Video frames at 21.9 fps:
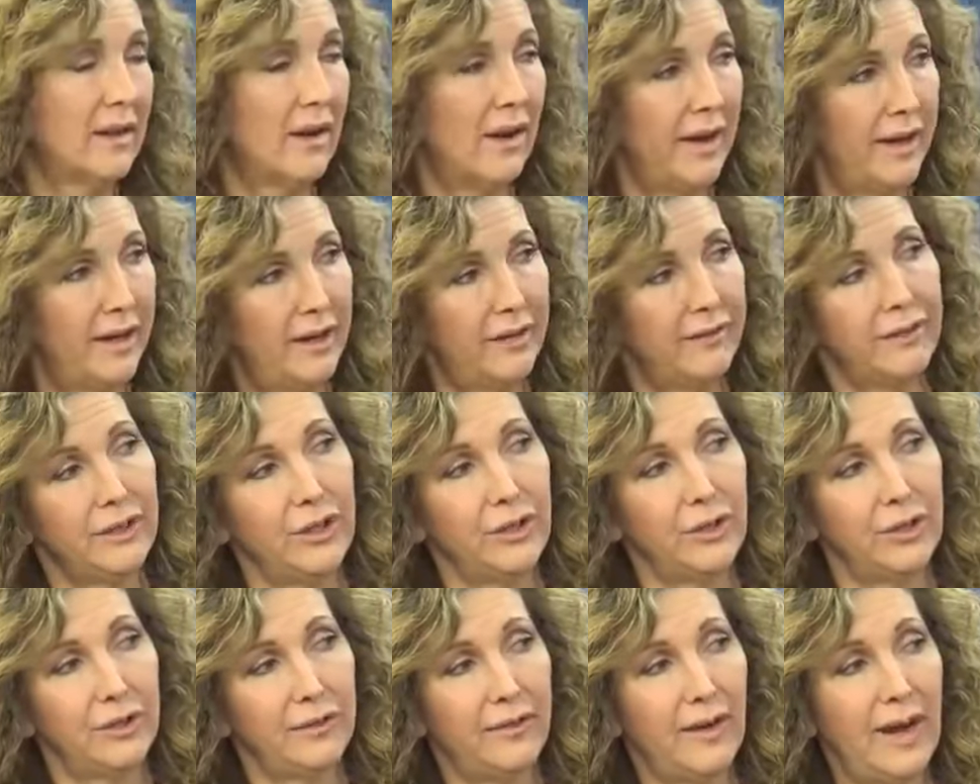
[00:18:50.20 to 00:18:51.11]
kind of
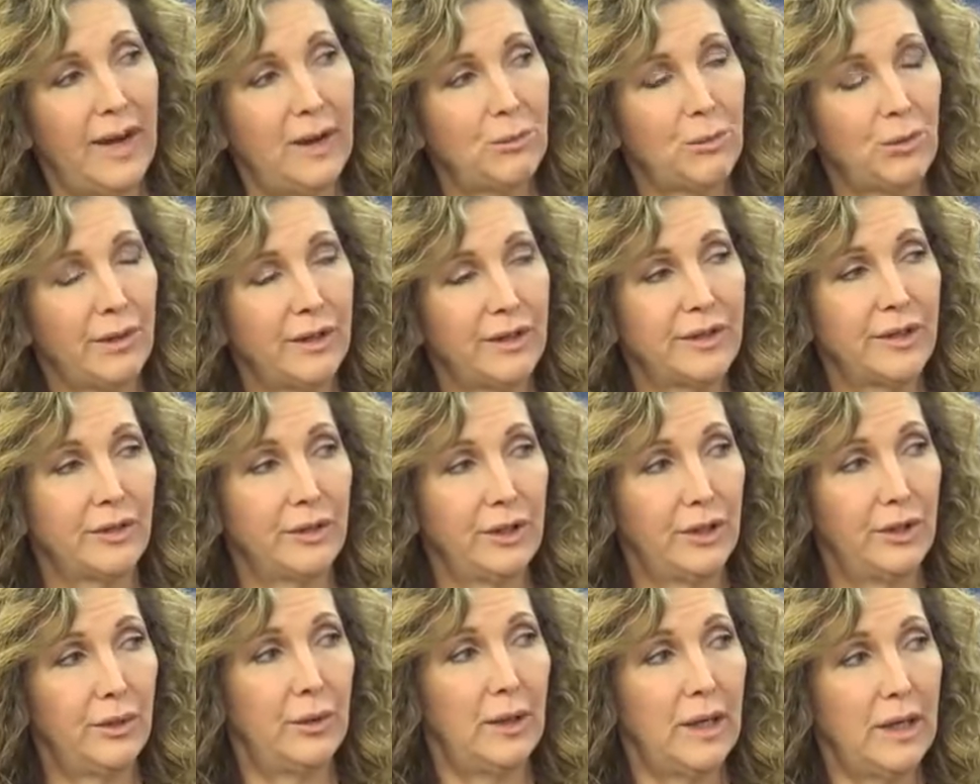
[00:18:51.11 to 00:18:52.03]
unified parental
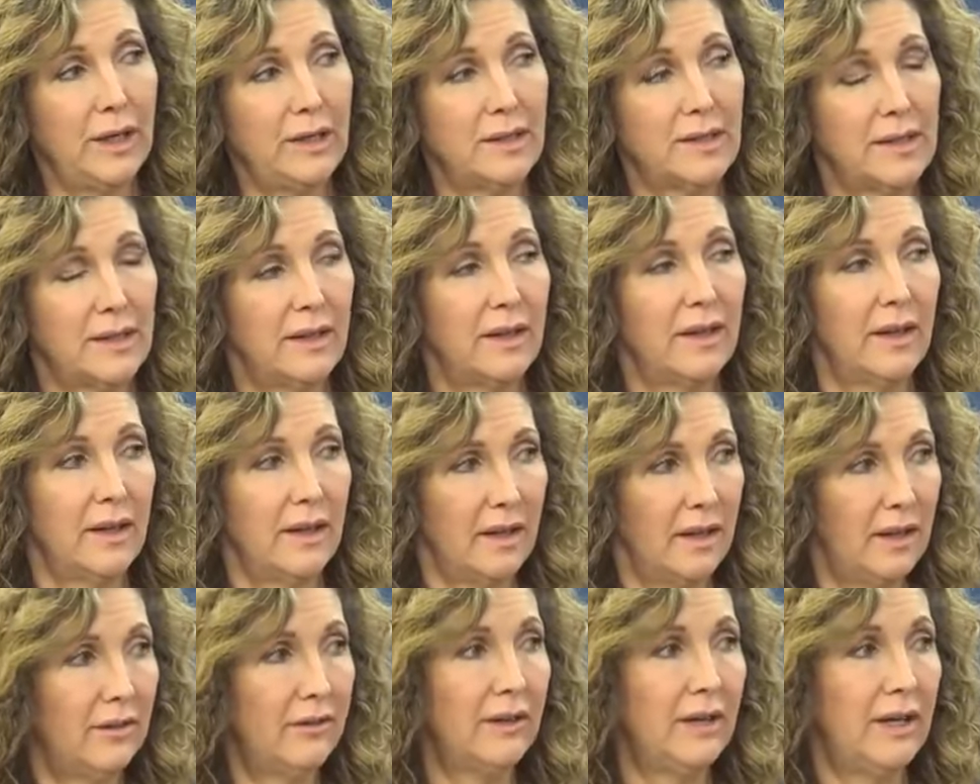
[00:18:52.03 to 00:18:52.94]
unit,
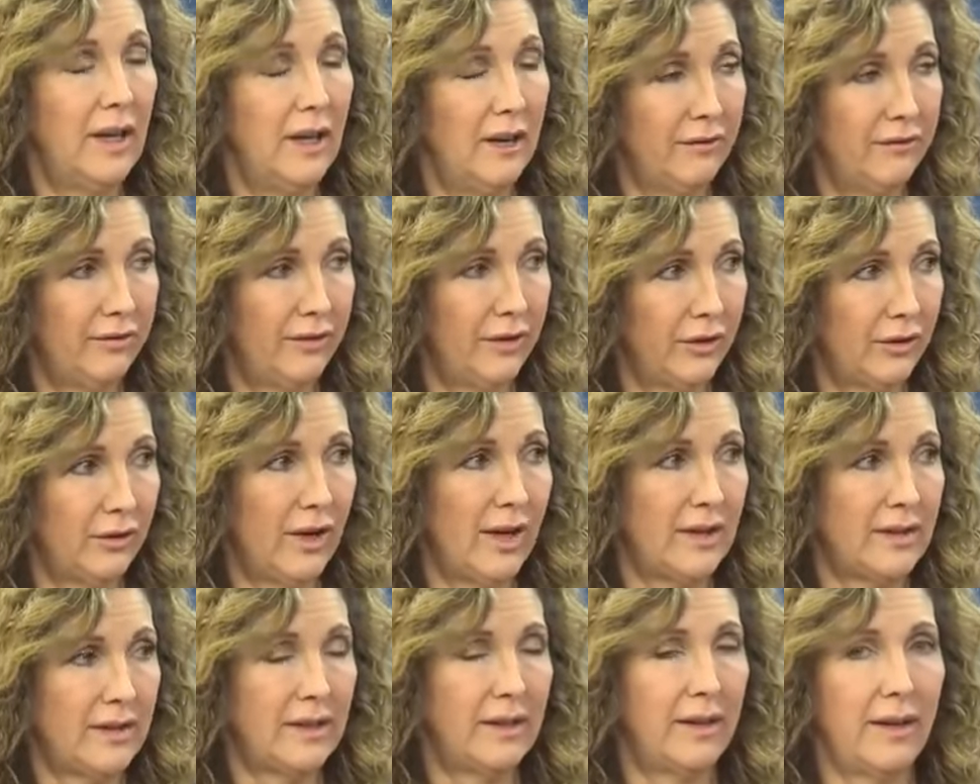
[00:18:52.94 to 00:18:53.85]
even mm-hmm. if you're
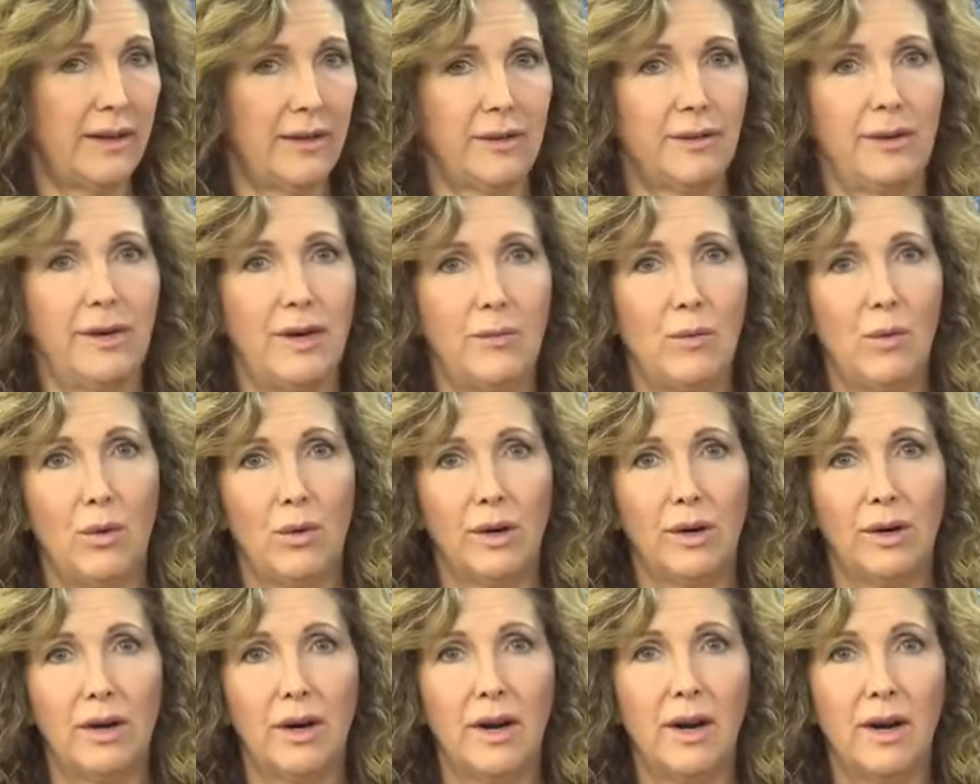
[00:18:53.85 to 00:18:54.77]
not together
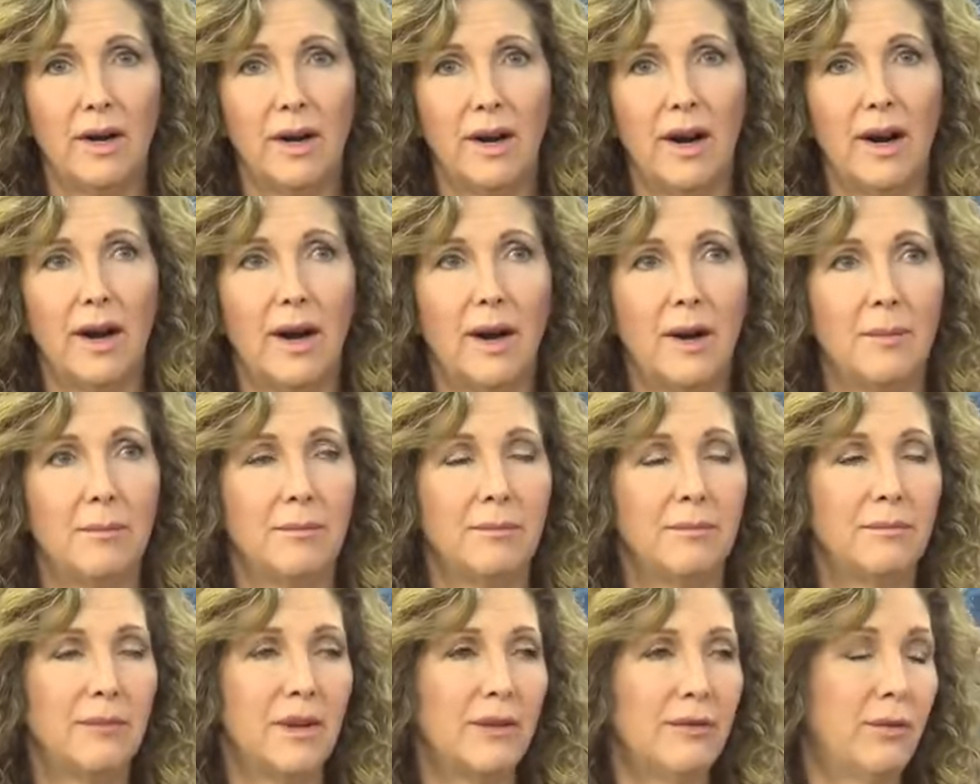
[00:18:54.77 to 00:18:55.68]
anymore.
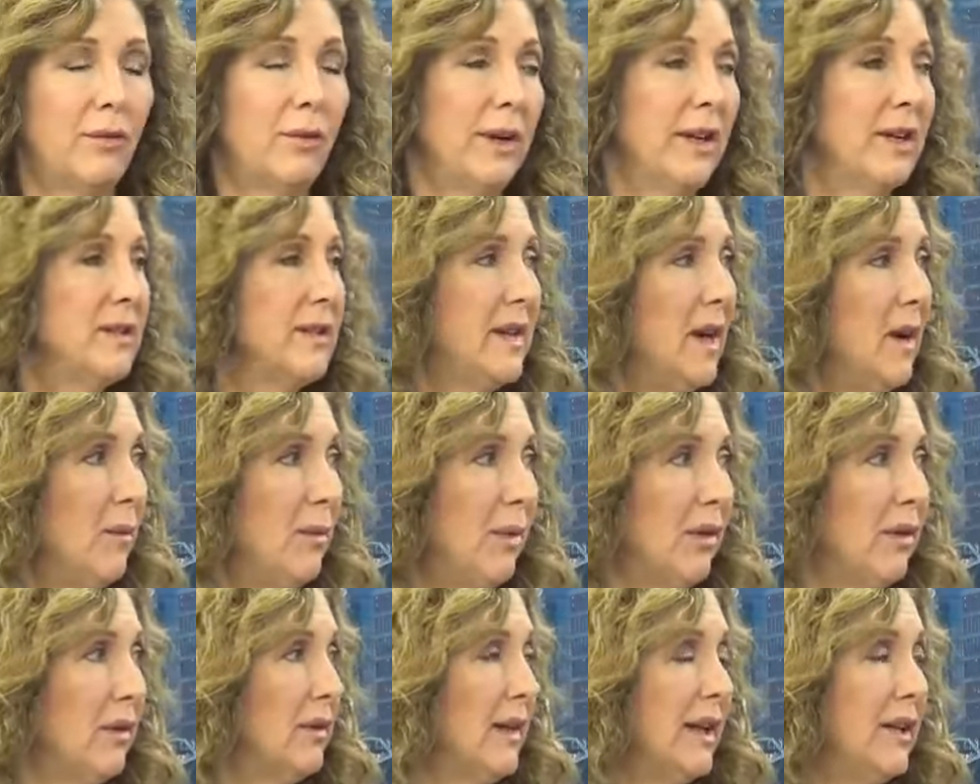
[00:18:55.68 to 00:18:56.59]
Um, for
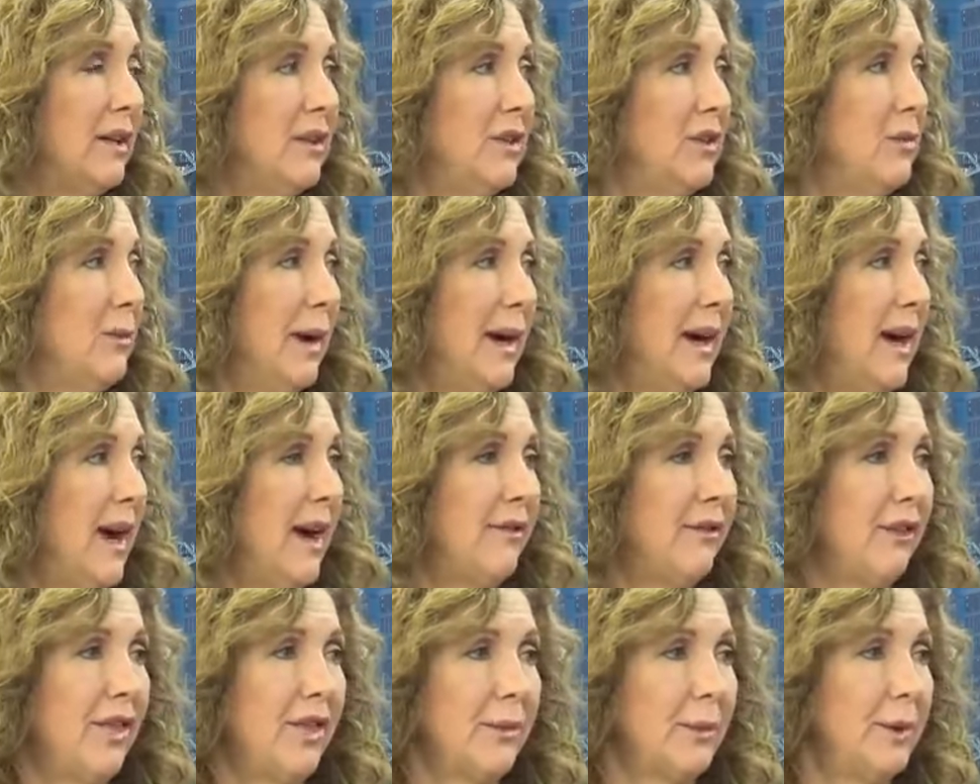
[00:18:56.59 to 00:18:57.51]
example, like you might have
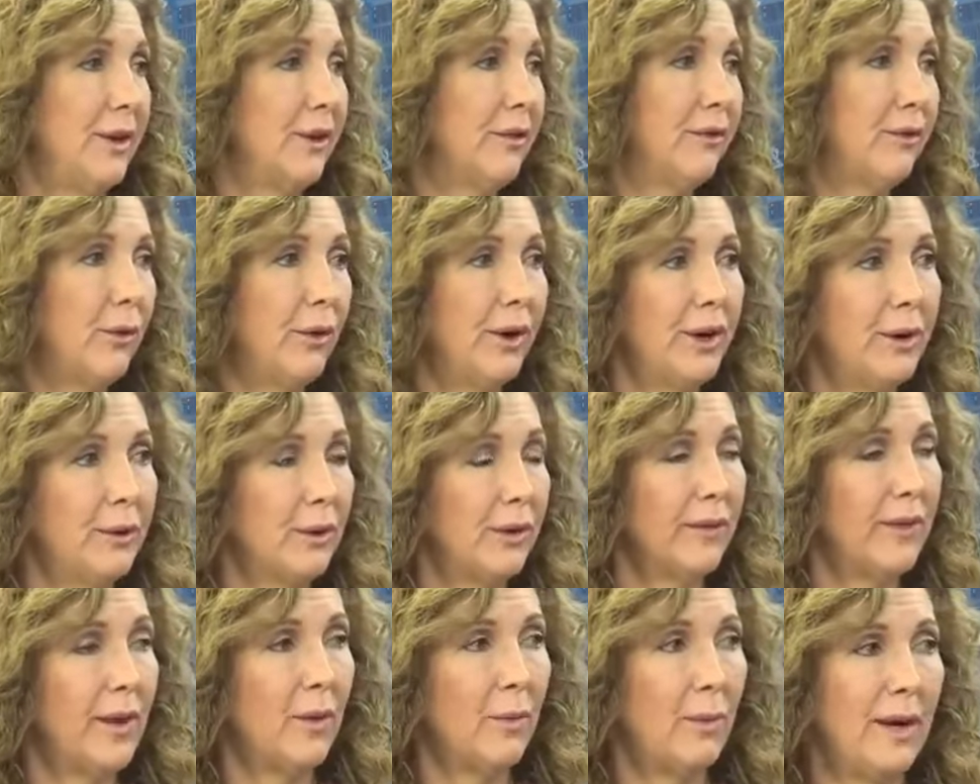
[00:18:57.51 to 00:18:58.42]
a three or four year
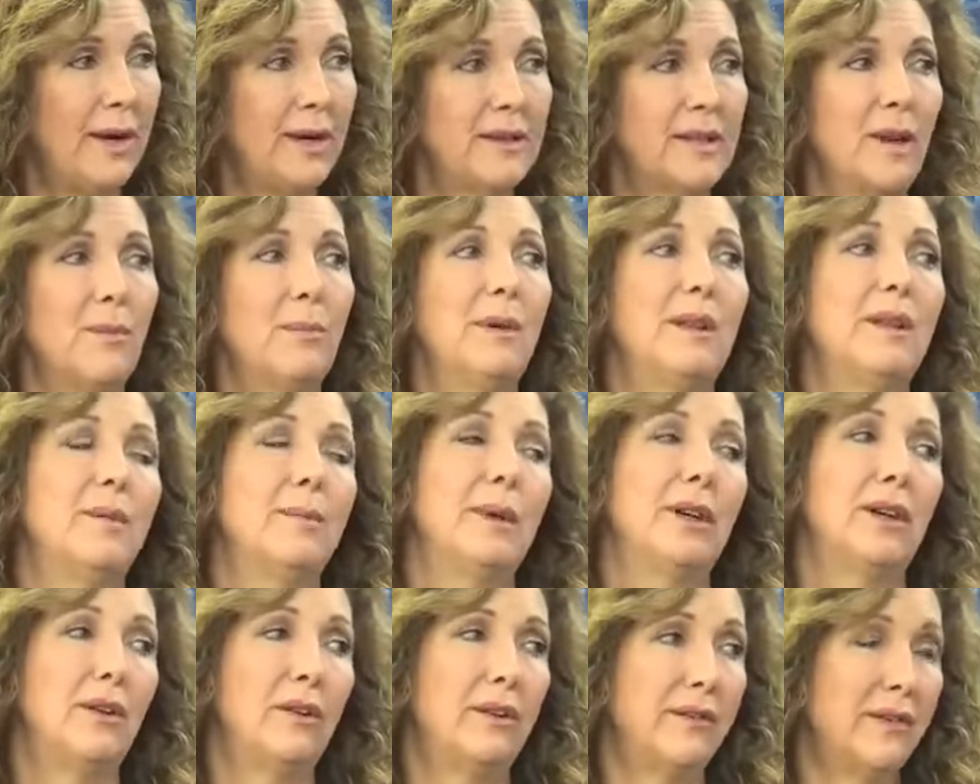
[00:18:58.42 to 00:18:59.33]
old that wakes up in the
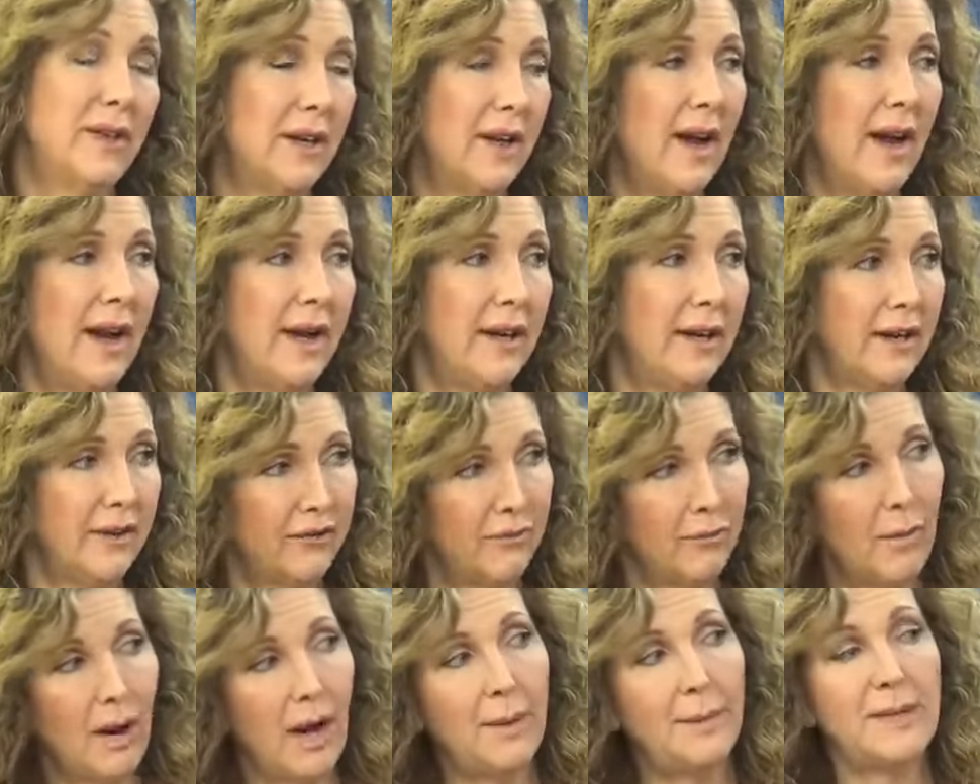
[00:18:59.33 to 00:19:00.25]
middle of the night. If
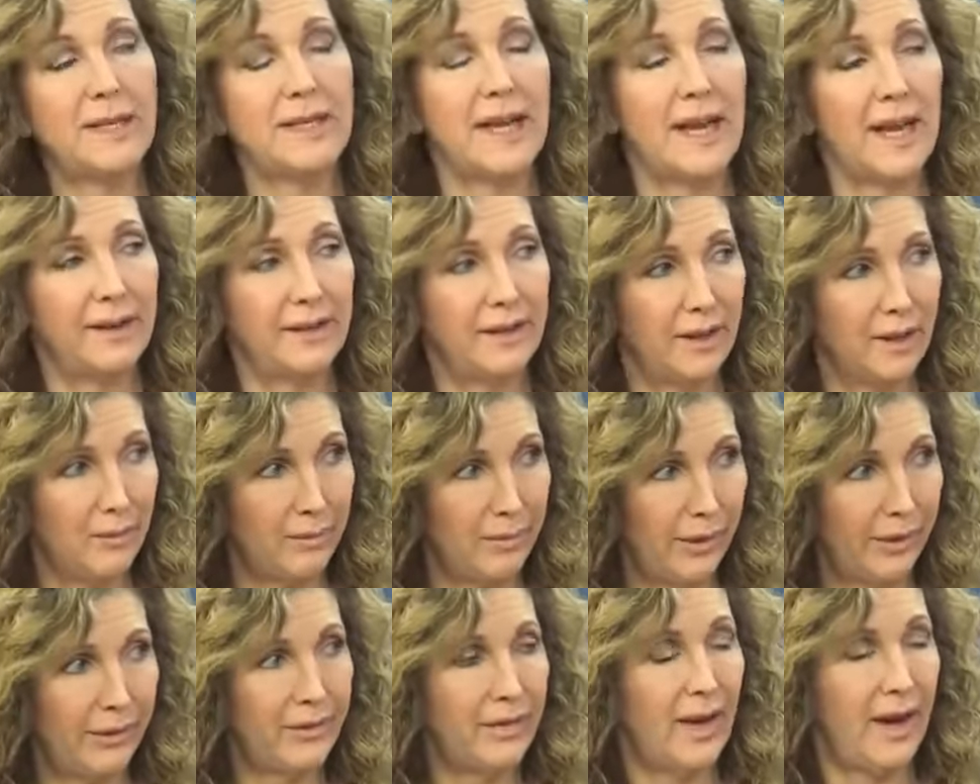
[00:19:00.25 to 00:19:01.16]
mom and dad can both